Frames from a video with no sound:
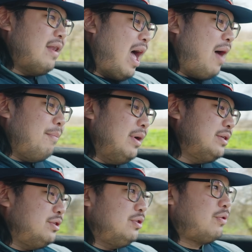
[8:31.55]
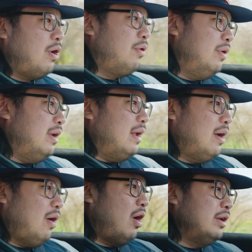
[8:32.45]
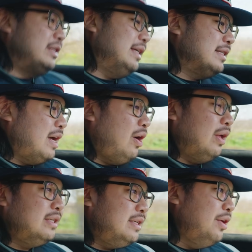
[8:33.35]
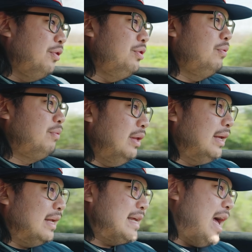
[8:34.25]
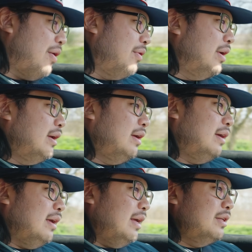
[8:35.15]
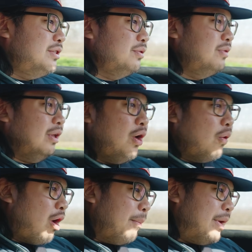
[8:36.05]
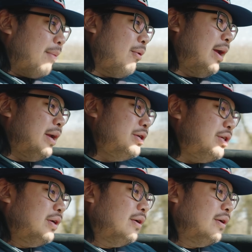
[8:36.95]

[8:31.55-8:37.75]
Not much drone on decel until you really get down into the lower RPM range.